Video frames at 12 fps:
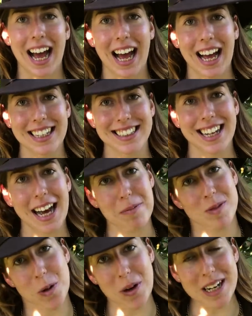
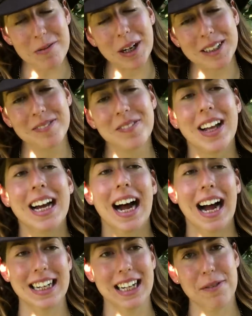I'm 21.
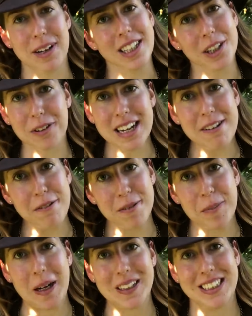I live in Crieff,
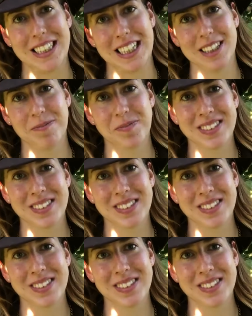Perthshire.